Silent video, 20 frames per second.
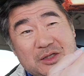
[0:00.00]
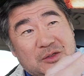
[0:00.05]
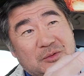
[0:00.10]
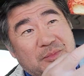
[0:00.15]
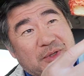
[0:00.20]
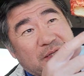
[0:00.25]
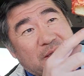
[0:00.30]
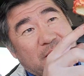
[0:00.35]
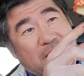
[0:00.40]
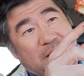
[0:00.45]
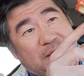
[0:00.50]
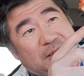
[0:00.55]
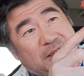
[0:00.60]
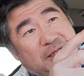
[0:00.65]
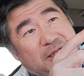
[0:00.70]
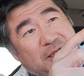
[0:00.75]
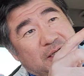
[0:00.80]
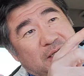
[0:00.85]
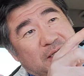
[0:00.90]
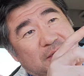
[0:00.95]
a little bit on
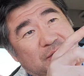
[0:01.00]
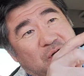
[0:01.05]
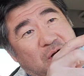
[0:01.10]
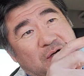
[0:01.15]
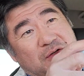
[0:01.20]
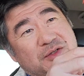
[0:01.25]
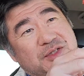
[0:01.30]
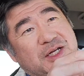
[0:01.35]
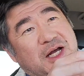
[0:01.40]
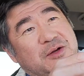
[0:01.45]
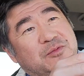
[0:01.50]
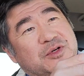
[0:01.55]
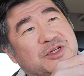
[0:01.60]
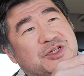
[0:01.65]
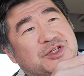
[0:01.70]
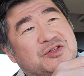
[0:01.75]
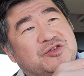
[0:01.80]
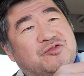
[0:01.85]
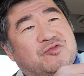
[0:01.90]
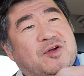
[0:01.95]
the darker side,
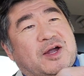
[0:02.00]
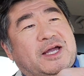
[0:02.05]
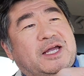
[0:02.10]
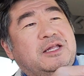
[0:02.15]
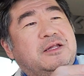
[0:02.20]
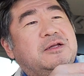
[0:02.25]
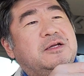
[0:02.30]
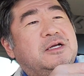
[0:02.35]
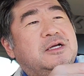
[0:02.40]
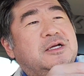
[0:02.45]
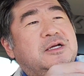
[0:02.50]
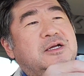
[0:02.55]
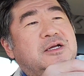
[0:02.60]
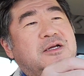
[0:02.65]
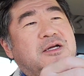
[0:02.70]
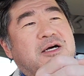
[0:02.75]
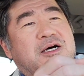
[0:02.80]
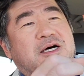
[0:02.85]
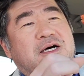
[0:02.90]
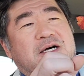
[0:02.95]
which is great.
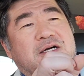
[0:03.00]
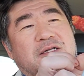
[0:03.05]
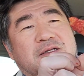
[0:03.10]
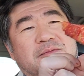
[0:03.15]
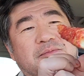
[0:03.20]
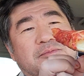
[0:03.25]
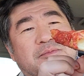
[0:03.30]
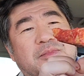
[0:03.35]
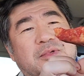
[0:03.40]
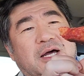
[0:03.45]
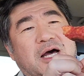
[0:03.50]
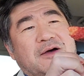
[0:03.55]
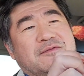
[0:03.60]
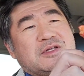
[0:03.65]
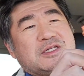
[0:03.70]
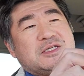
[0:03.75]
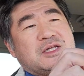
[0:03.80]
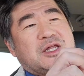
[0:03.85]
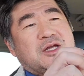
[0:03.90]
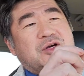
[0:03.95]

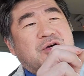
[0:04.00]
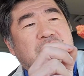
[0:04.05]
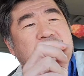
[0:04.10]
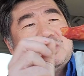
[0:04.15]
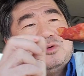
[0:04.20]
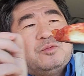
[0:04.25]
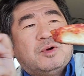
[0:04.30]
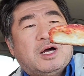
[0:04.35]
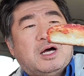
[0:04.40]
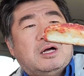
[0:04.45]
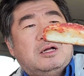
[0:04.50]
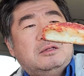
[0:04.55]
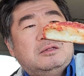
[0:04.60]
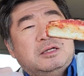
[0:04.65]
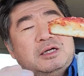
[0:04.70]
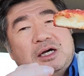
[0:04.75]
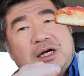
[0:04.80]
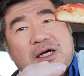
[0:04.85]
Obviously they cooked it well.